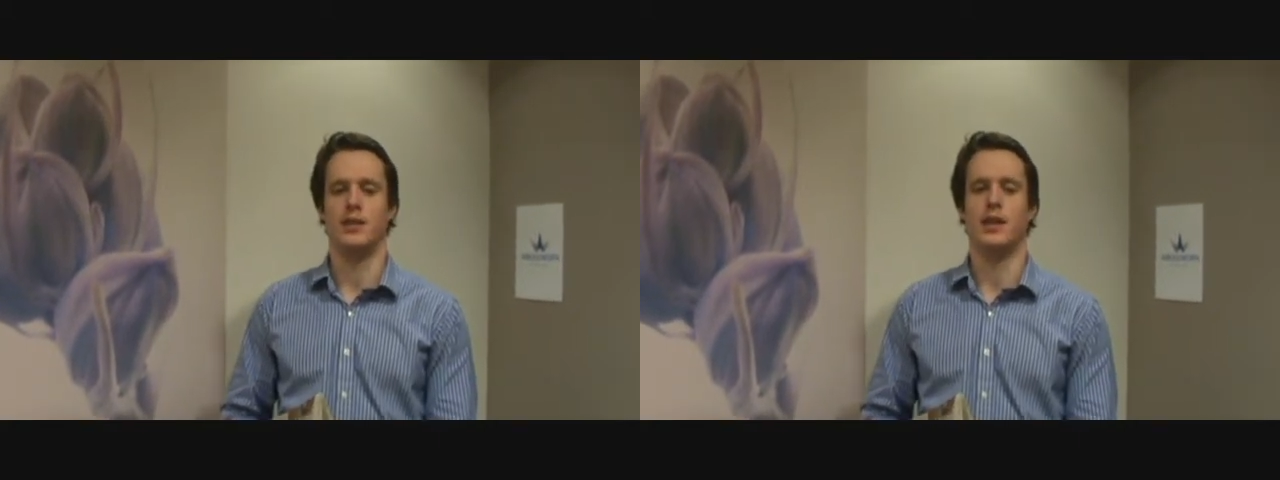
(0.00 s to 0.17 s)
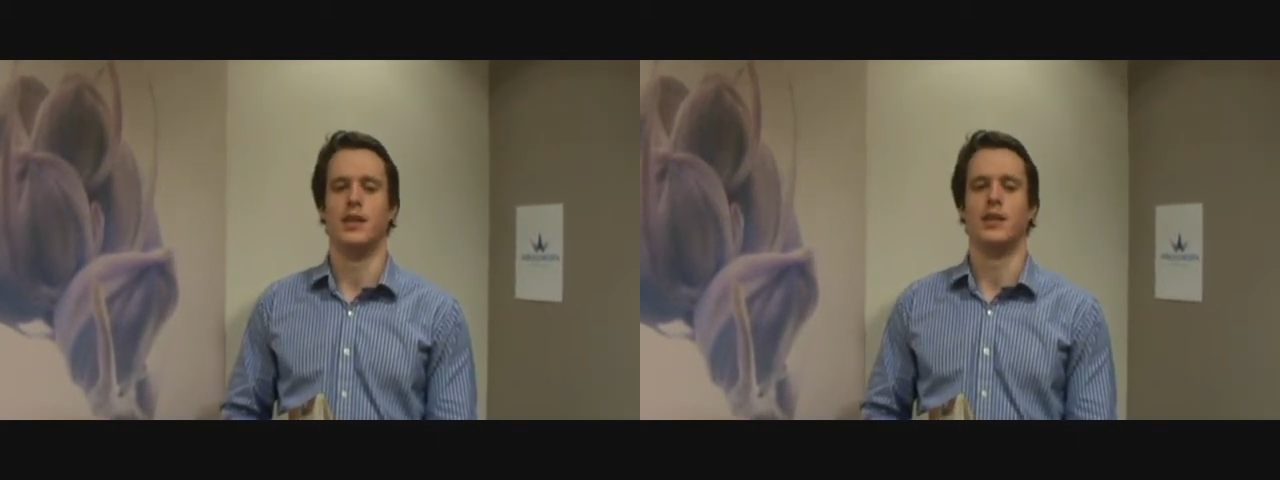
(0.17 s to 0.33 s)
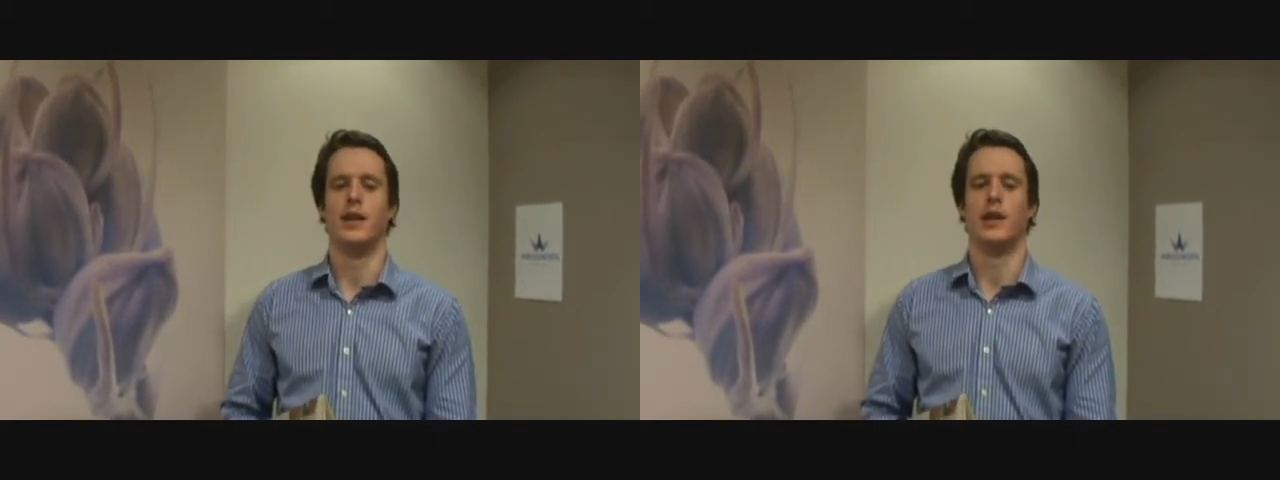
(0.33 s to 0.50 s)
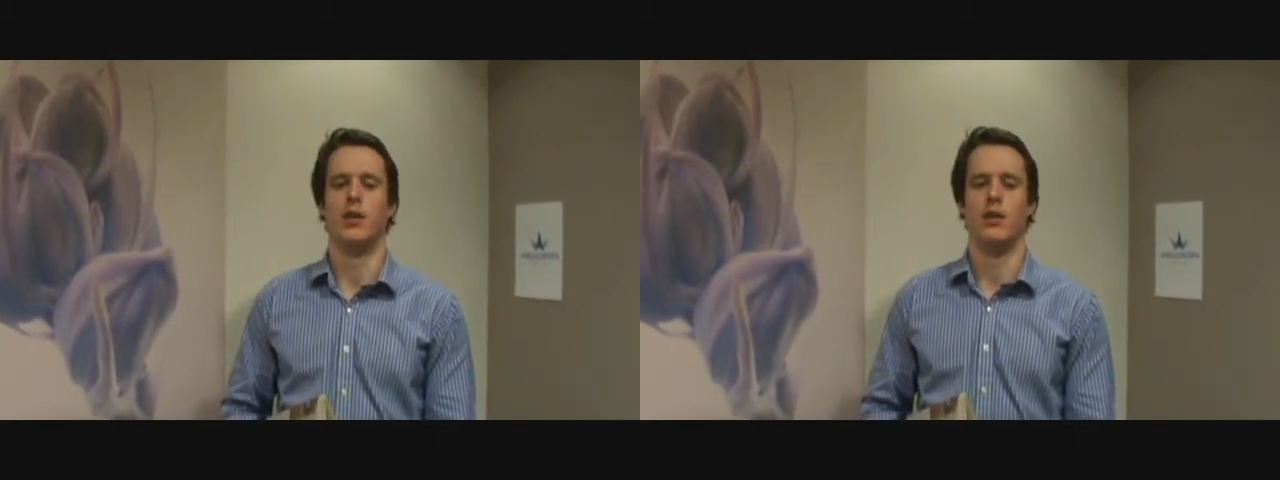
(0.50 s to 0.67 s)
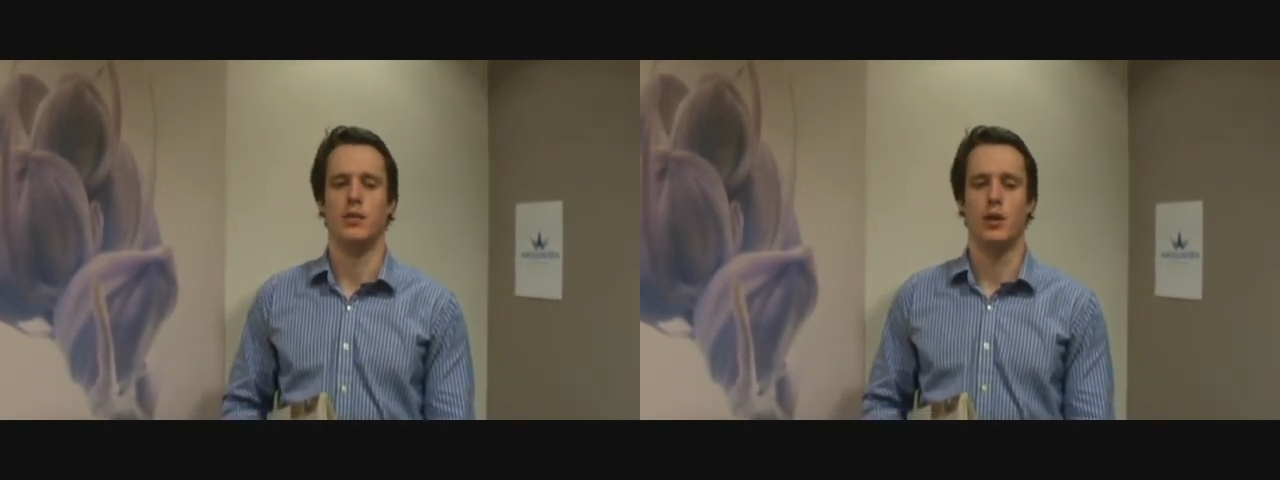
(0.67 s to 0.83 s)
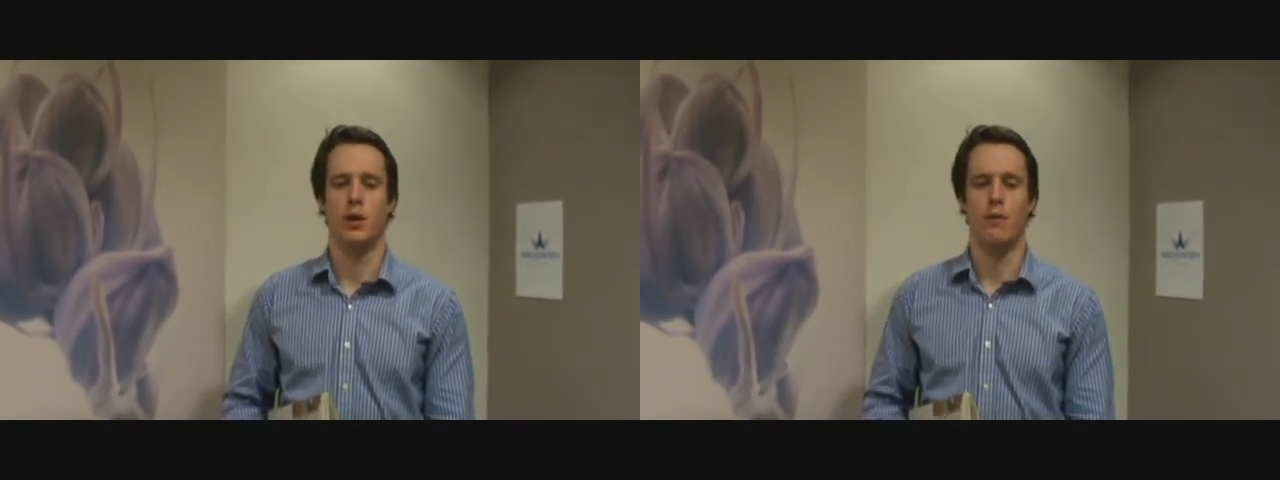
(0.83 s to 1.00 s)
extended
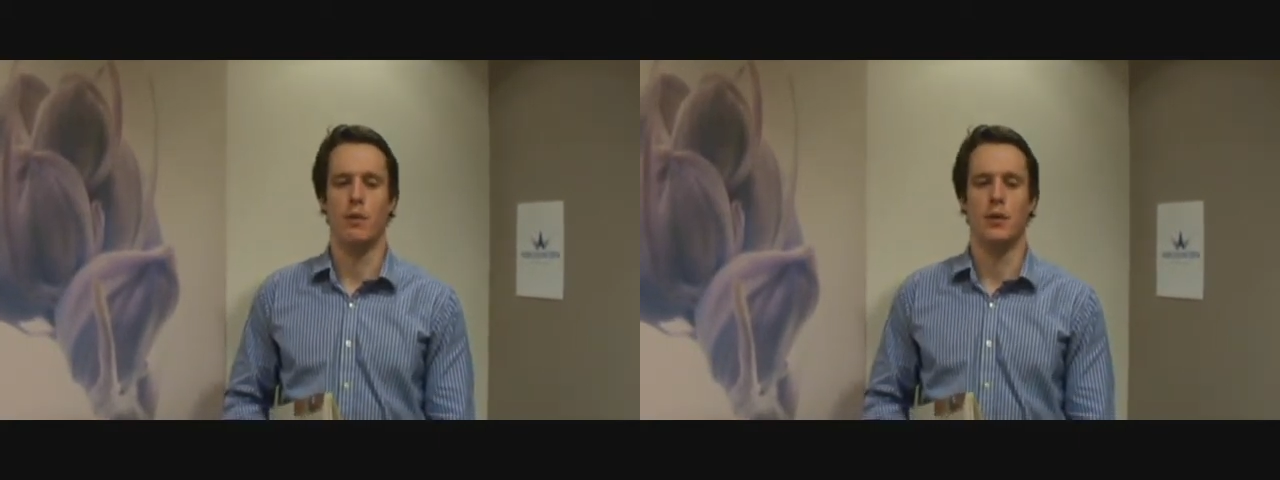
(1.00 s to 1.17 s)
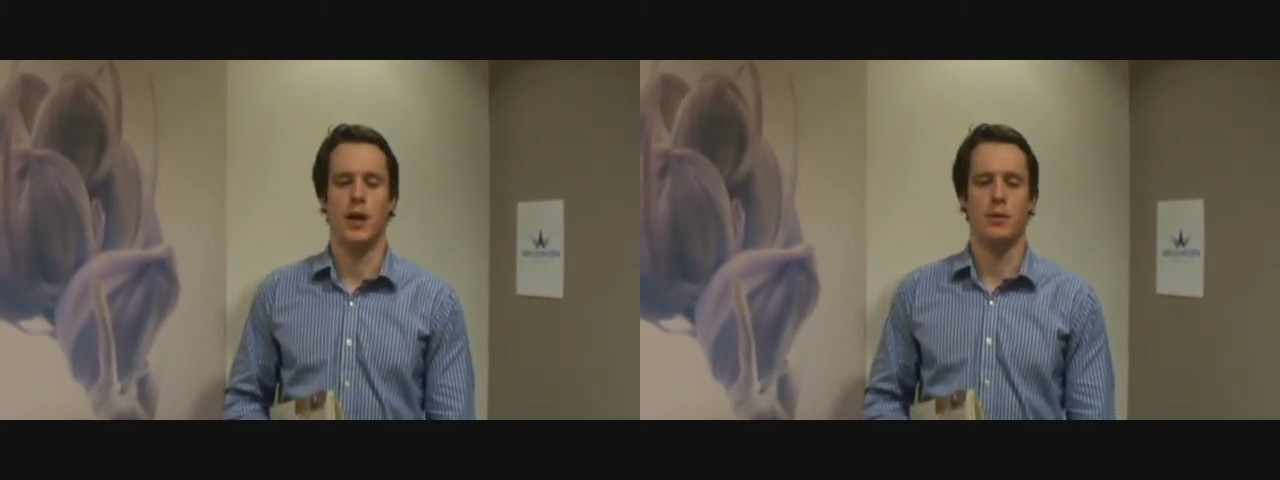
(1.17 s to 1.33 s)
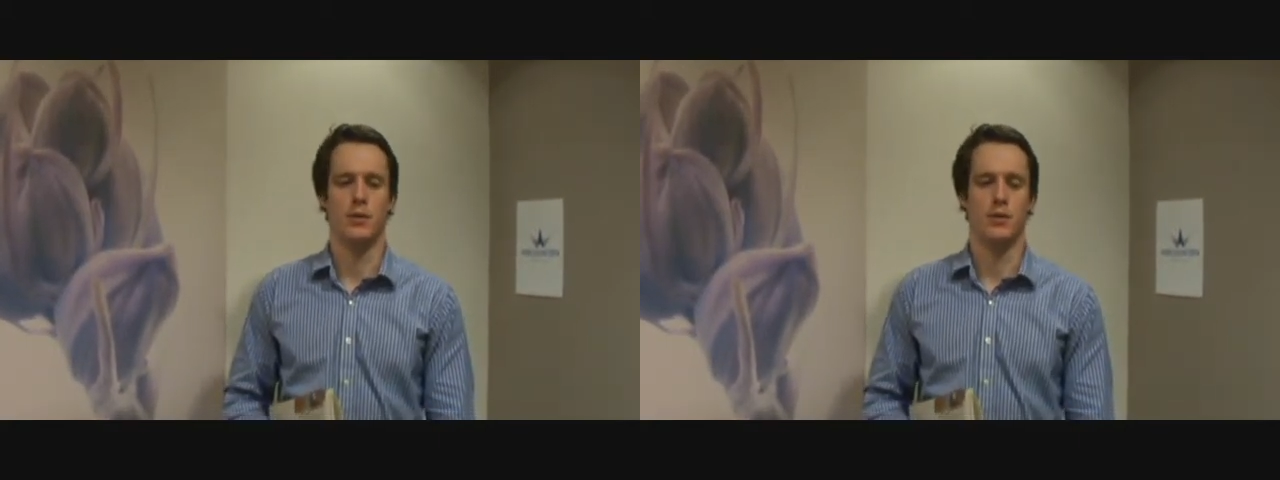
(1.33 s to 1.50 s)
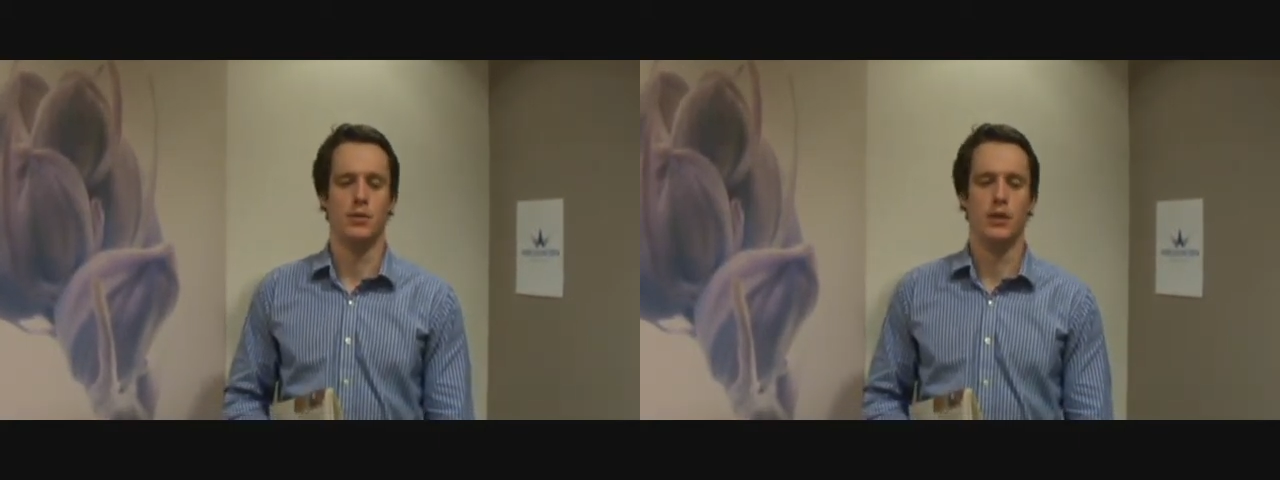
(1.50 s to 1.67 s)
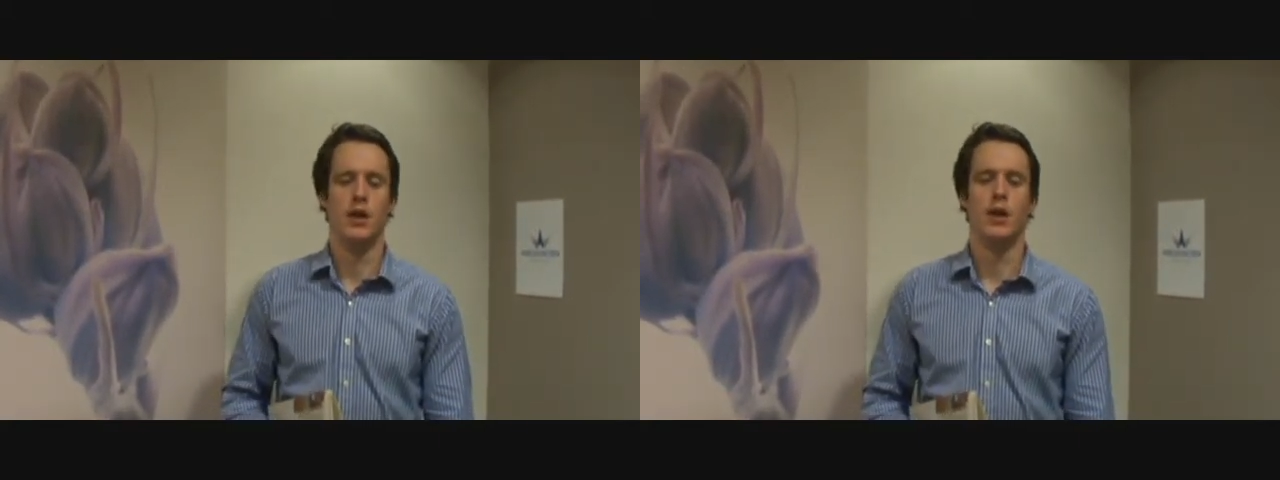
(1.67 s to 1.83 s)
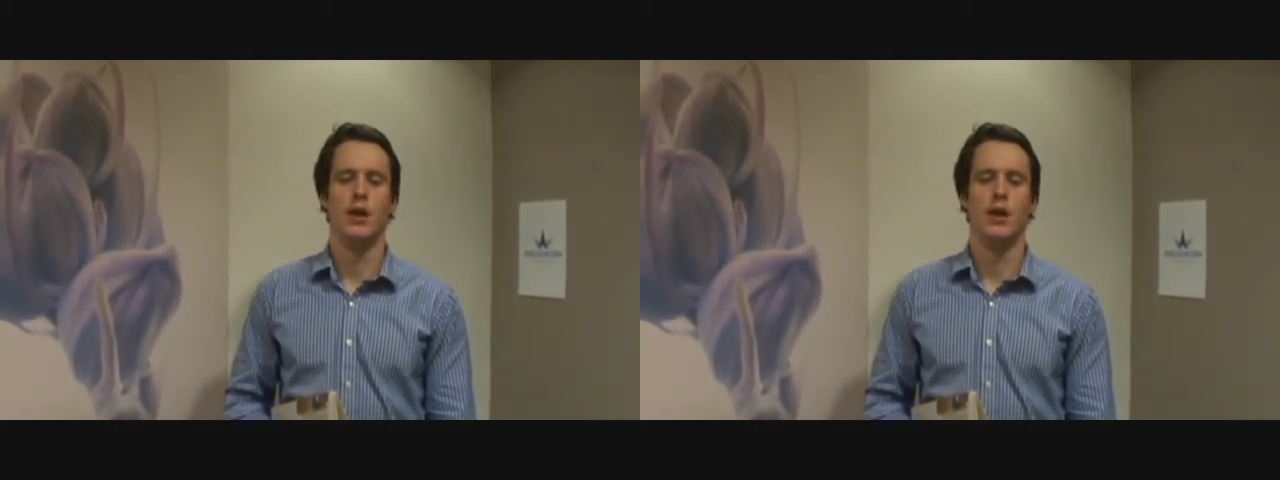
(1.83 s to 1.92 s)
deadline to cough up the capital,